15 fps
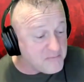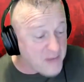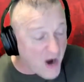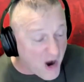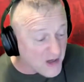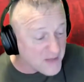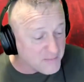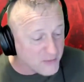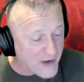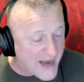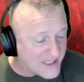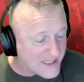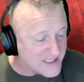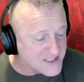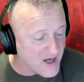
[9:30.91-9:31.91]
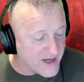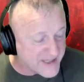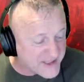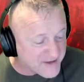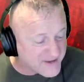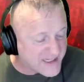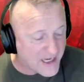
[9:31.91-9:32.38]
Paula Bradley's on
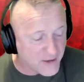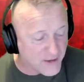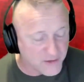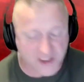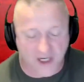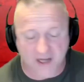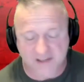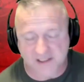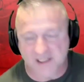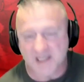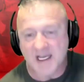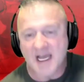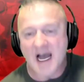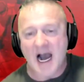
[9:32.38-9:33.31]
here, Carol Johnson.